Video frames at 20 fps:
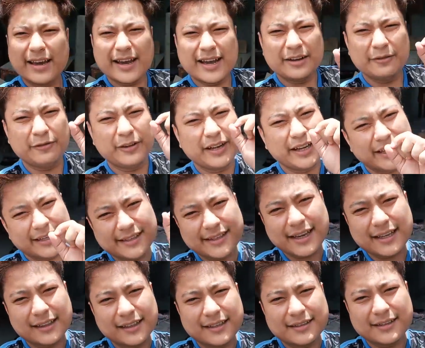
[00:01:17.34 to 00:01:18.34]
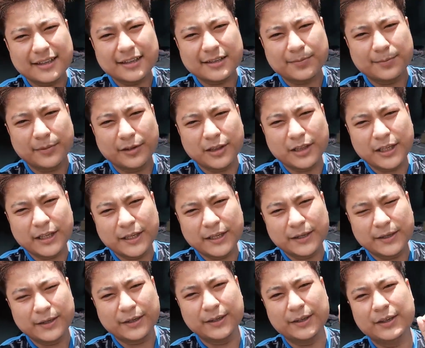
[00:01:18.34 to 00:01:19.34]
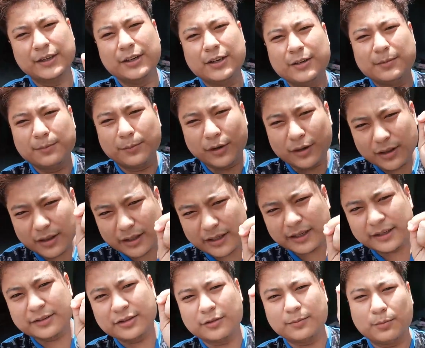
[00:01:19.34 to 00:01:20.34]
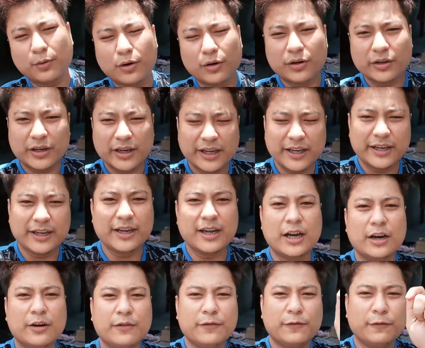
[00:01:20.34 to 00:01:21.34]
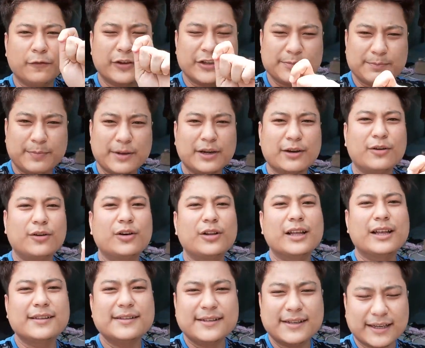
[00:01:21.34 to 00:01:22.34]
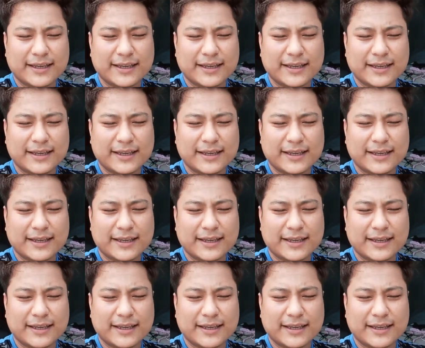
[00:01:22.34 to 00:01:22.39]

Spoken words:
And where exactly is this Melli? Melli is the border area of West Bengal and